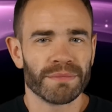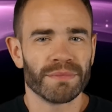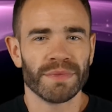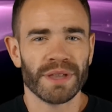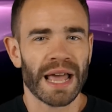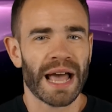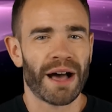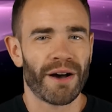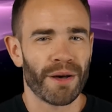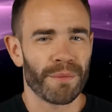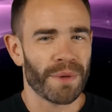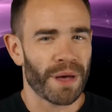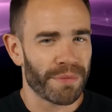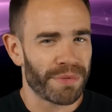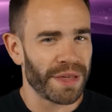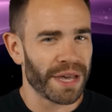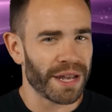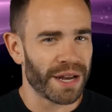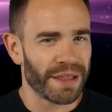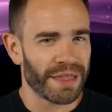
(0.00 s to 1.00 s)
now I'm, I'm
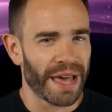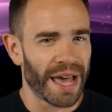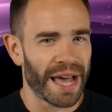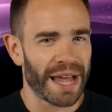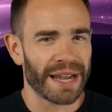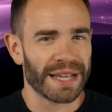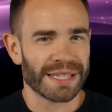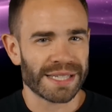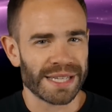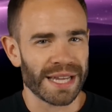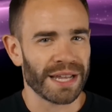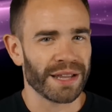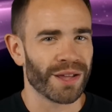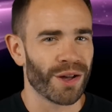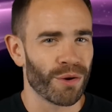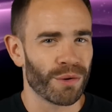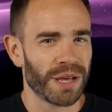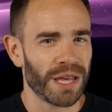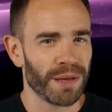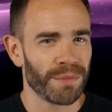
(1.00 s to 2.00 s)
thinking of that, seeing
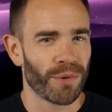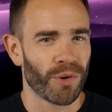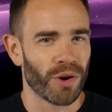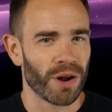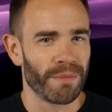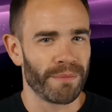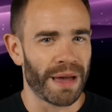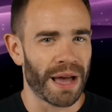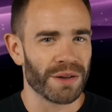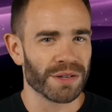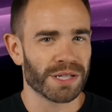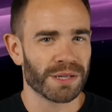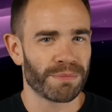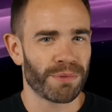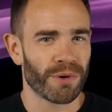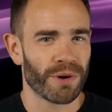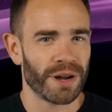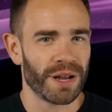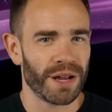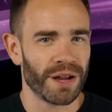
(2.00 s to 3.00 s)
no keyboard and mouse
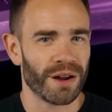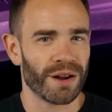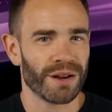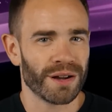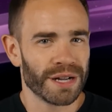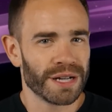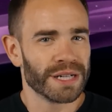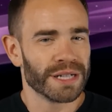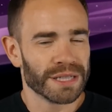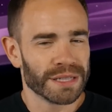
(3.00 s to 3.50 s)
support here